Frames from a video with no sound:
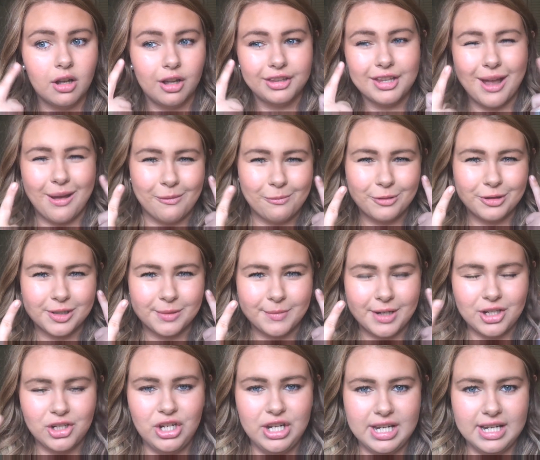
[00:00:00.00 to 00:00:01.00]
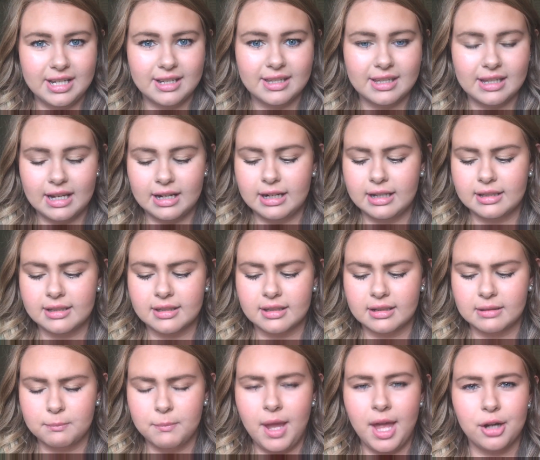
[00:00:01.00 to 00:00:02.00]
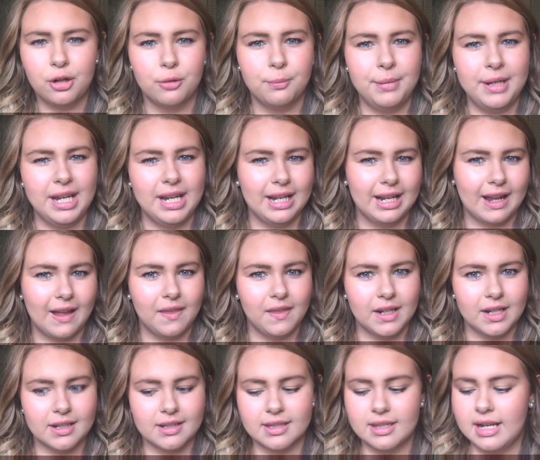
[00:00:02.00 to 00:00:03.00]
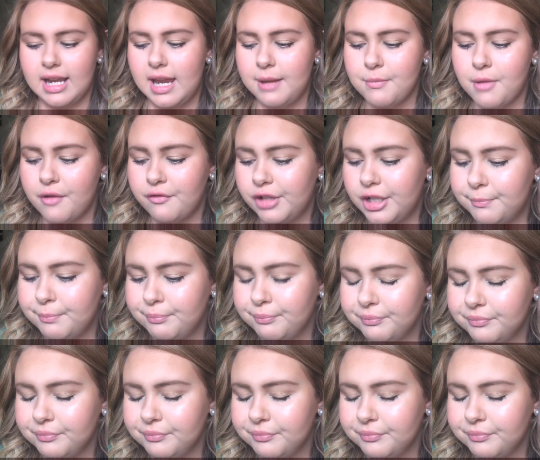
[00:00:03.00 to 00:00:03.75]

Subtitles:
on the apples of my cheeks, and it's in Petal Pink, I think is the name of it.